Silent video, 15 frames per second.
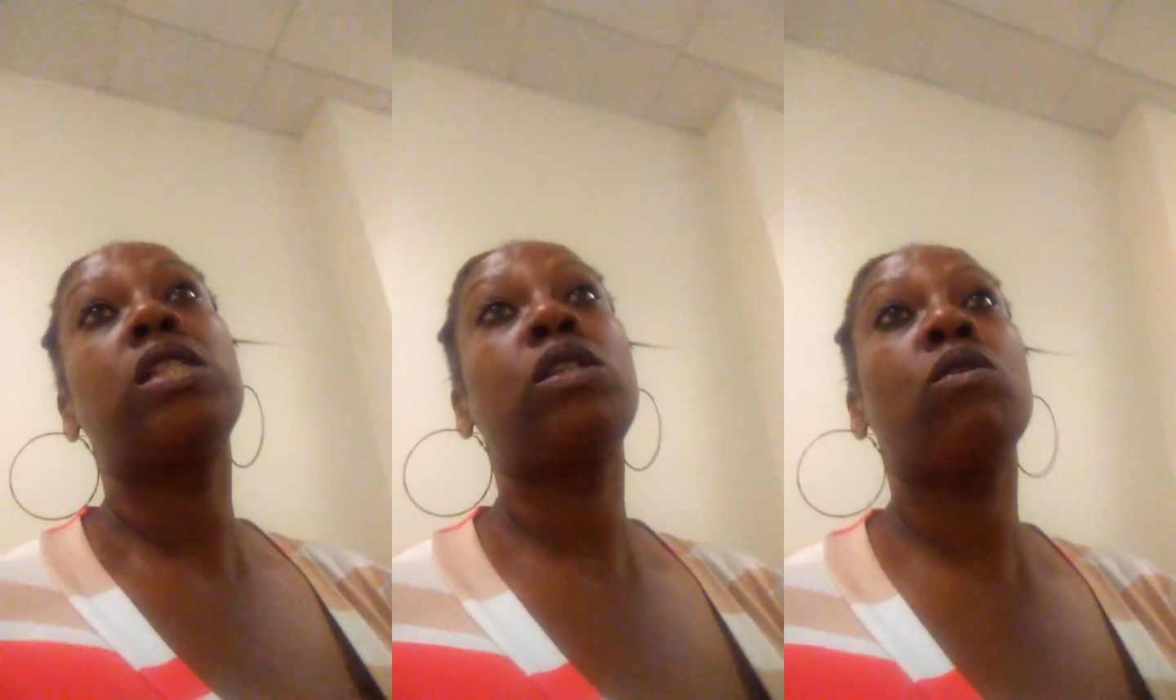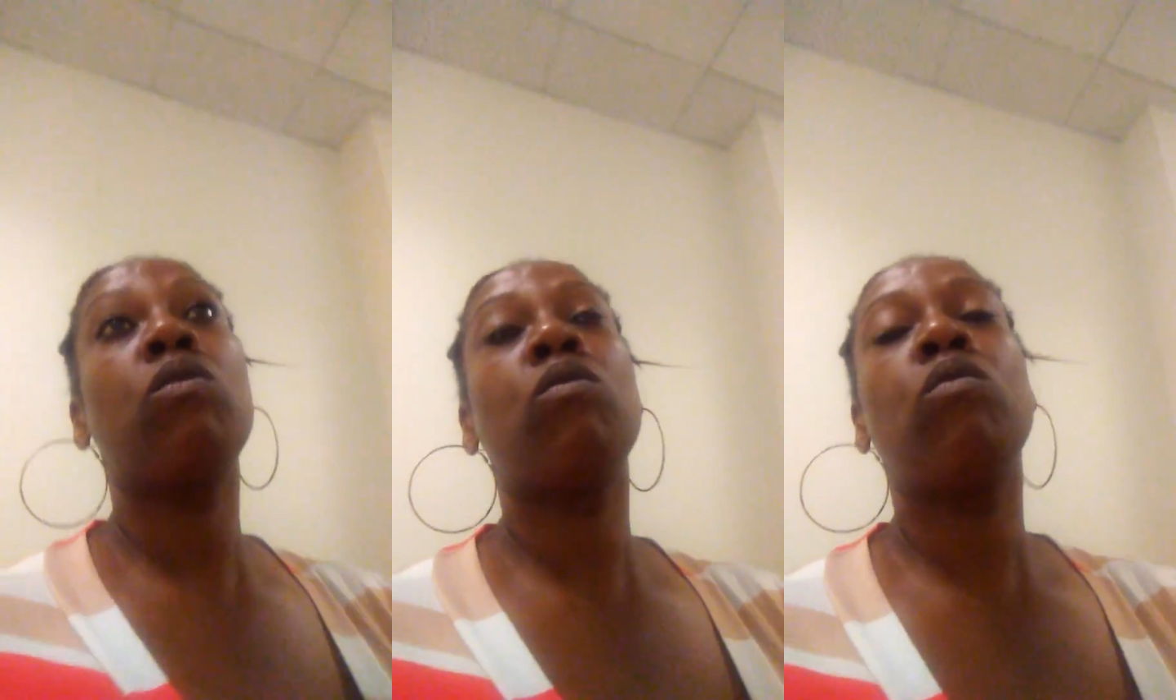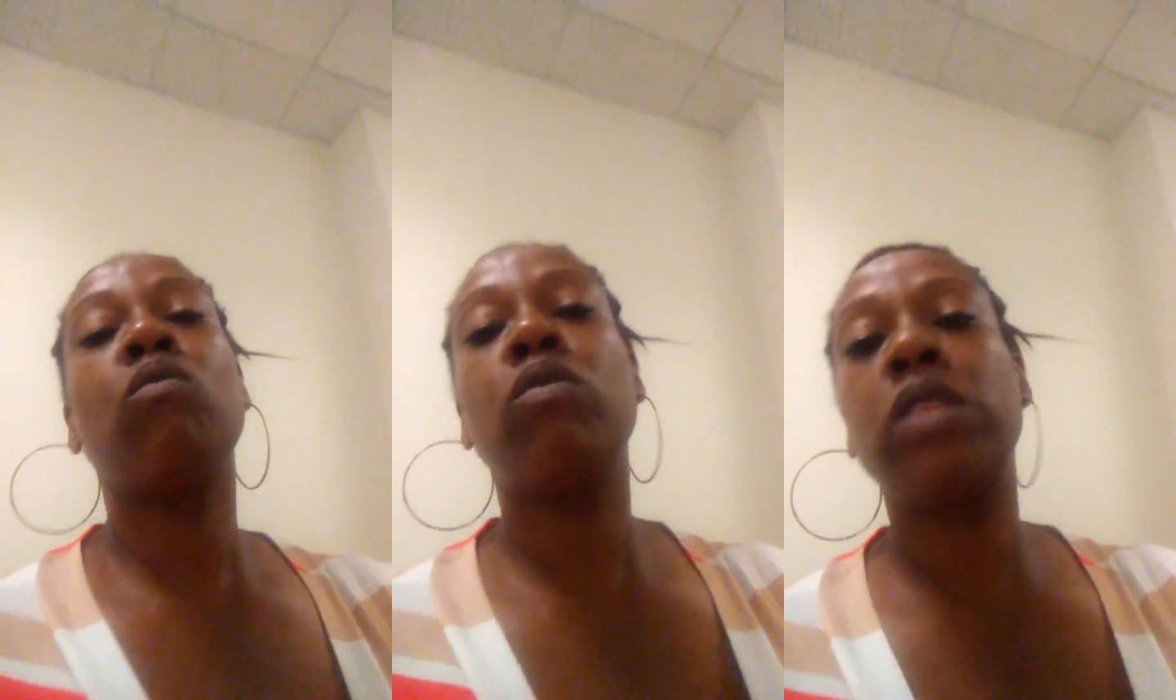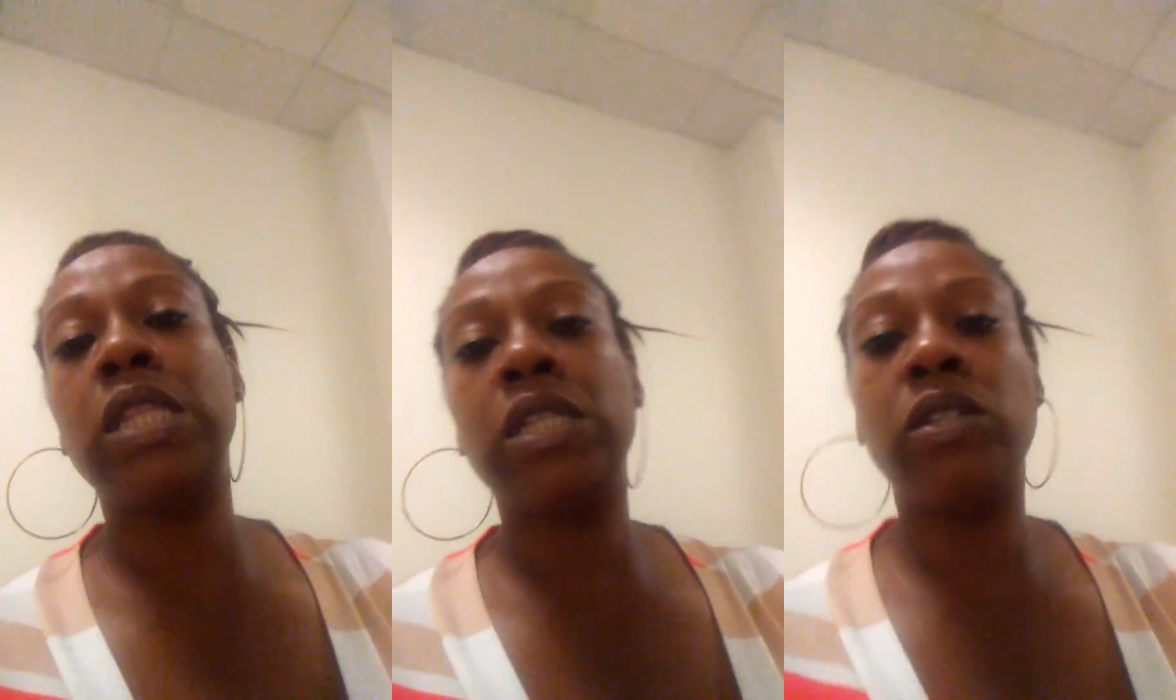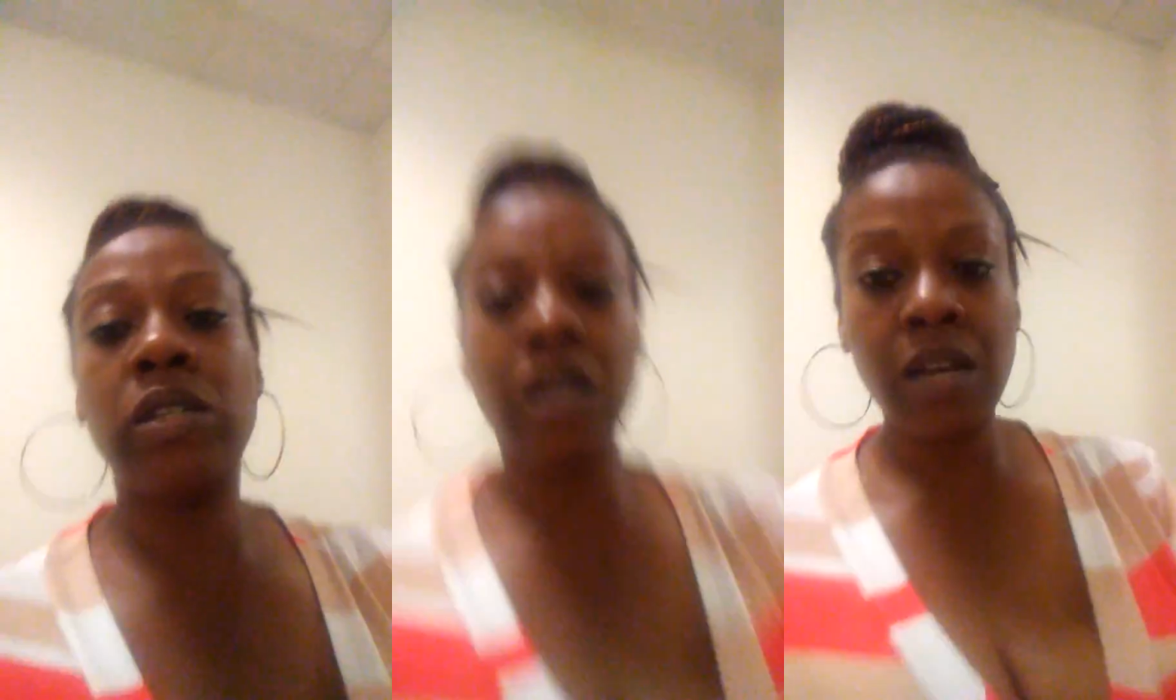So
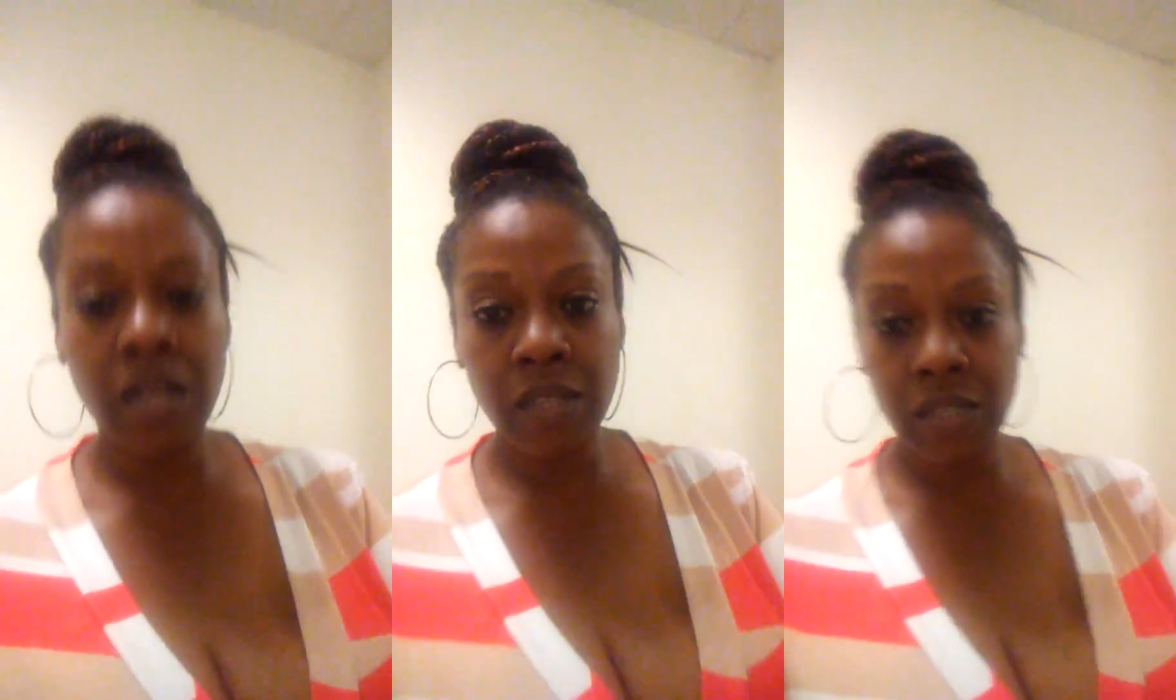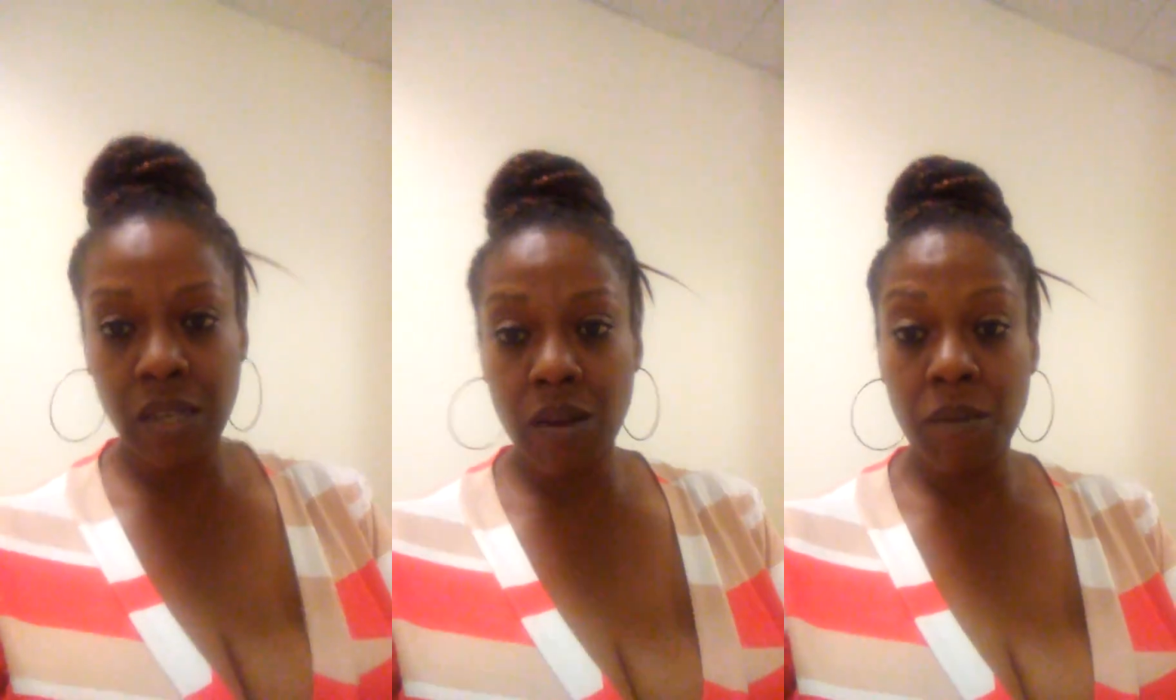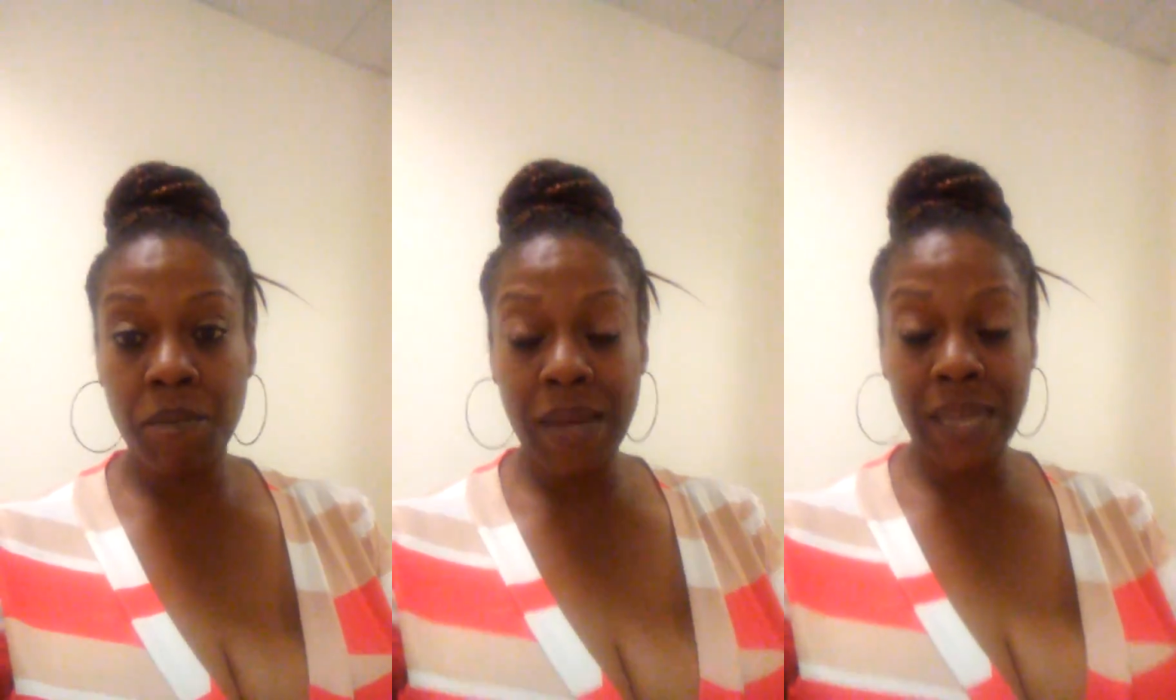the judge